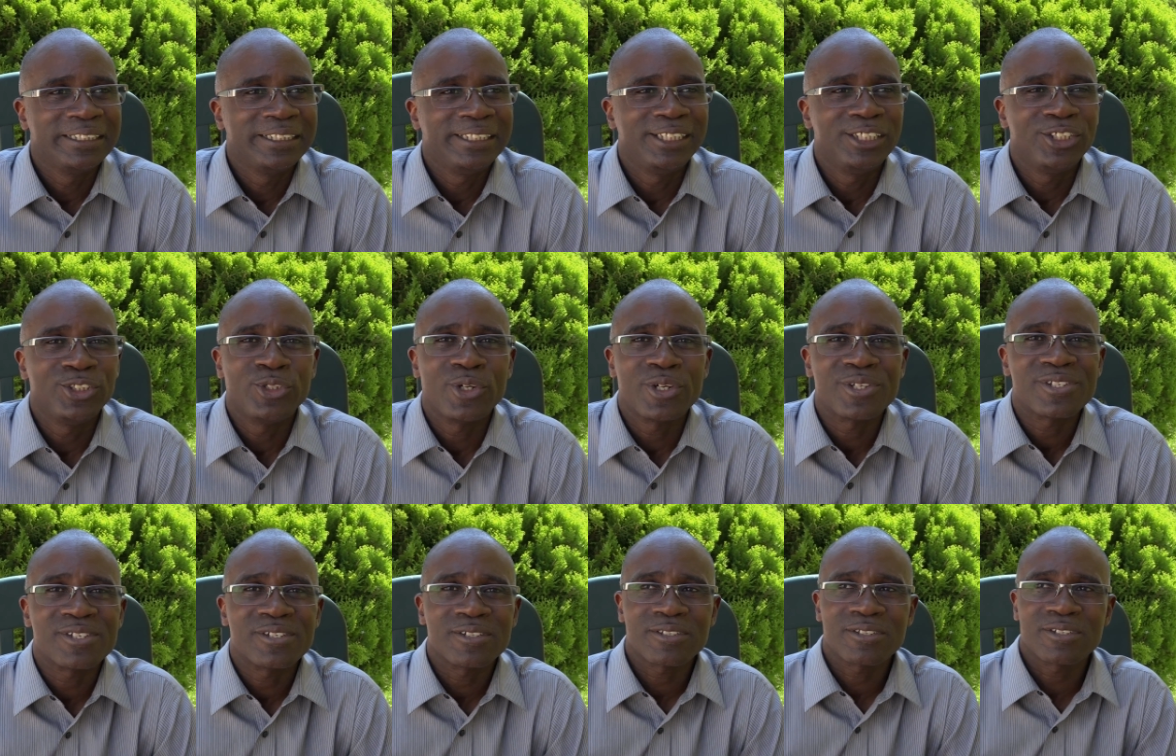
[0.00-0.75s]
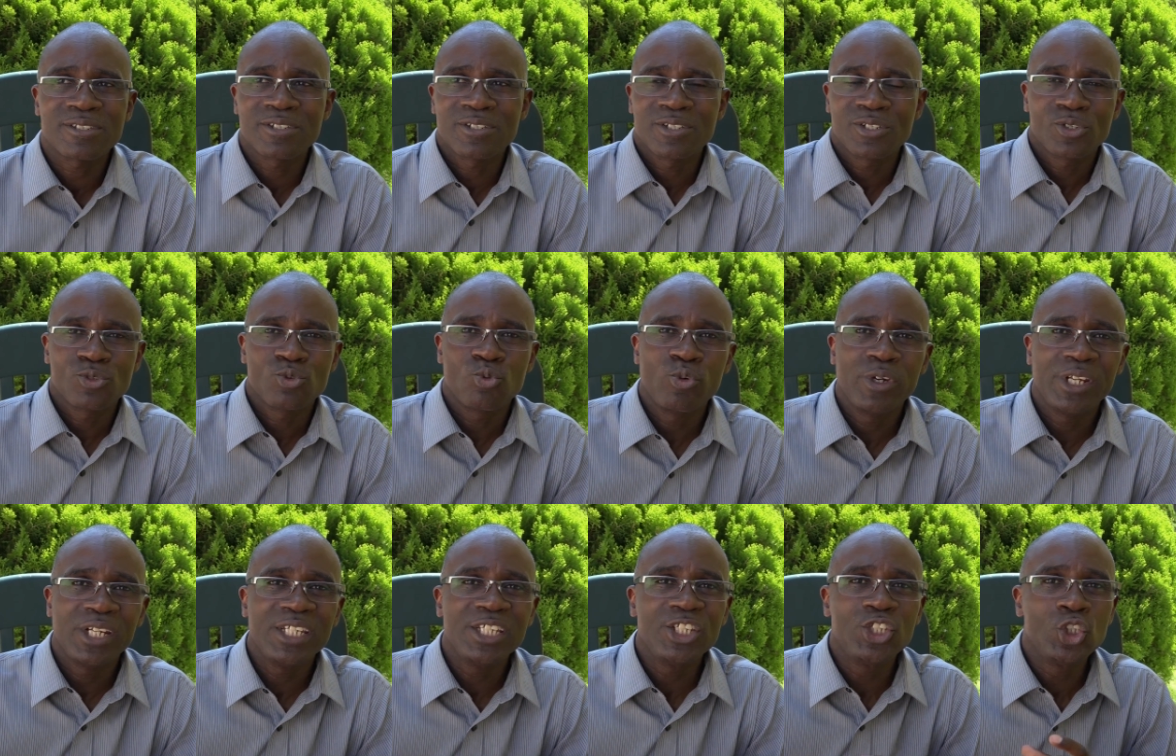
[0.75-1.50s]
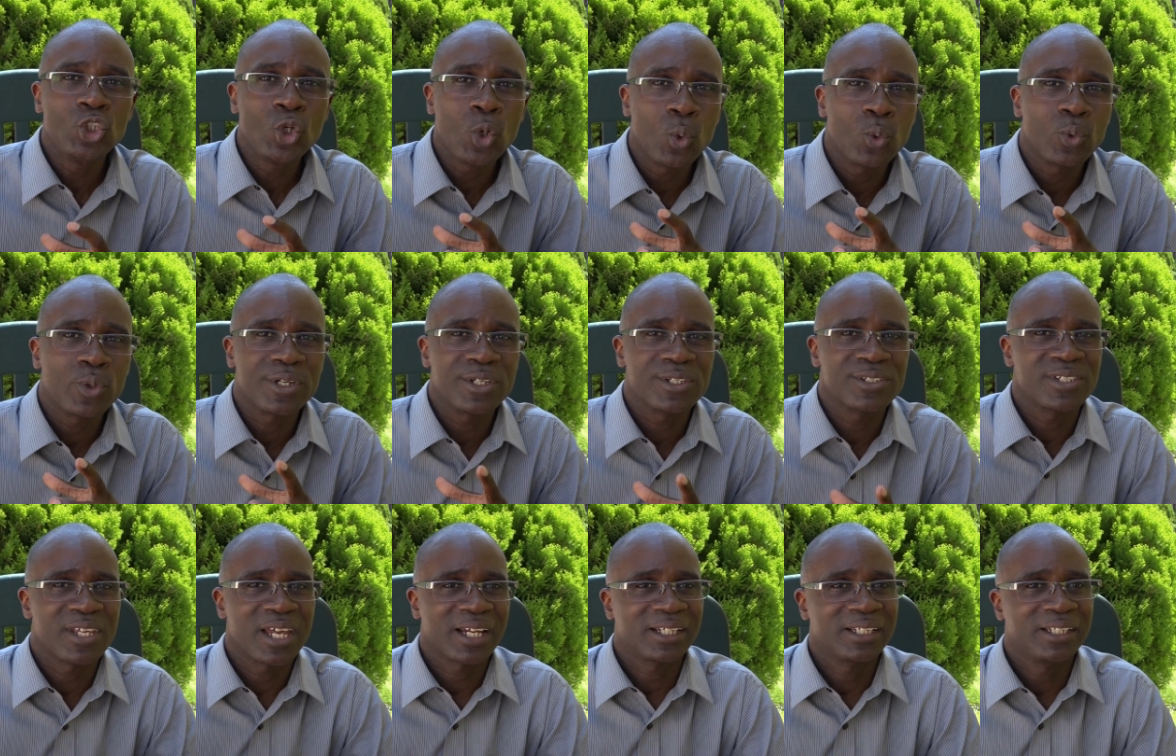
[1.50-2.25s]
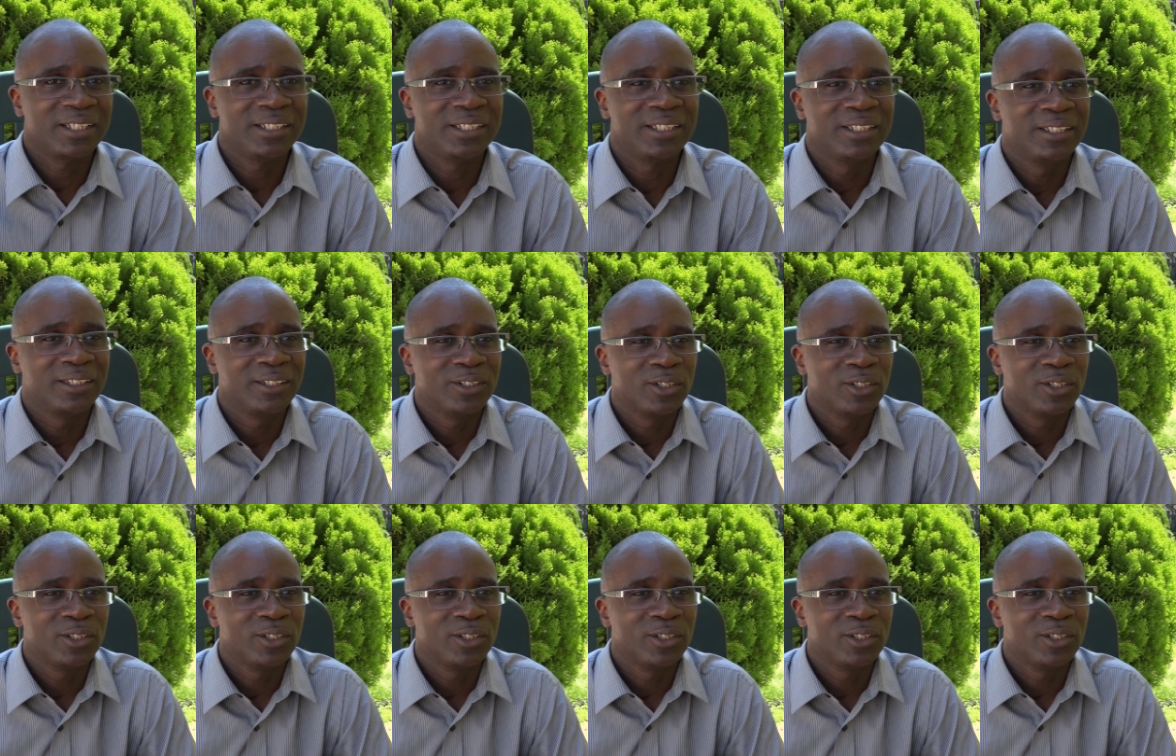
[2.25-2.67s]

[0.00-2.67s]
He doesn't really know exactly